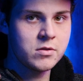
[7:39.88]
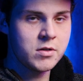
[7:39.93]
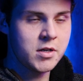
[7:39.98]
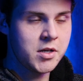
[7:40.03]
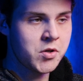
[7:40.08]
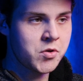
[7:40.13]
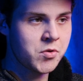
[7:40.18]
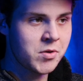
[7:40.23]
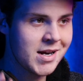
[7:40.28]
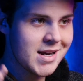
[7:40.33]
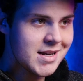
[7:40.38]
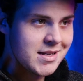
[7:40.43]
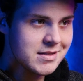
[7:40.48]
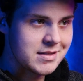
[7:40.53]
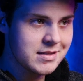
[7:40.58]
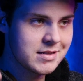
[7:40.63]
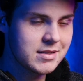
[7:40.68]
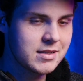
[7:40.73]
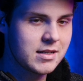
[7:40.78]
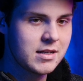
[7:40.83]
and
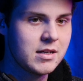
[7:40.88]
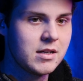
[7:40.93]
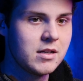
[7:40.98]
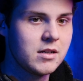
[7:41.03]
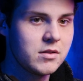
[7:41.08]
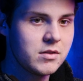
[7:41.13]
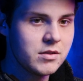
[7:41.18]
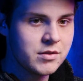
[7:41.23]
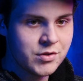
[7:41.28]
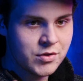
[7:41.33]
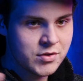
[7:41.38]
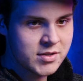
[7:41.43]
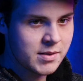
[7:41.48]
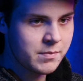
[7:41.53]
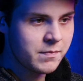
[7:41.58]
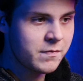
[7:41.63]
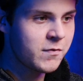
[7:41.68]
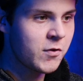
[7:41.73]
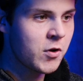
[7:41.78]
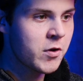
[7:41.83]
greens to do
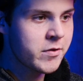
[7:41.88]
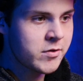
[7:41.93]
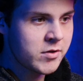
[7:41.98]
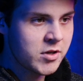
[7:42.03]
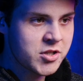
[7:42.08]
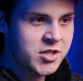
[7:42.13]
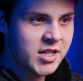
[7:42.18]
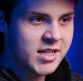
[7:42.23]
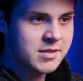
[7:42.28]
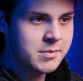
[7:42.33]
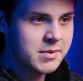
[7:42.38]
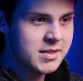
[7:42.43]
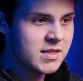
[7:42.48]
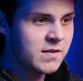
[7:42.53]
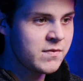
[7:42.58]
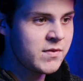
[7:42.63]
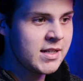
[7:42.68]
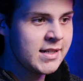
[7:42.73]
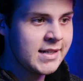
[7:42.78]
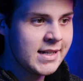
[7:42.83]
some further adjustments
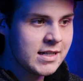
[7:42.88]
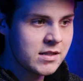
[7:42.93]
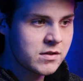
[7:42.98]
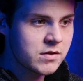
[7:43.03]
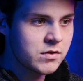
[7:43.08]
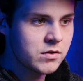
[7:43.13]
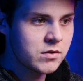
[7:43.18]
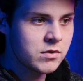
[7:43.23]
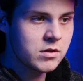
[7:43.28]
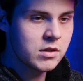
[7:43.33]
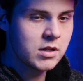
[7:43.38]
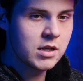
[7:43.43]
if you need to.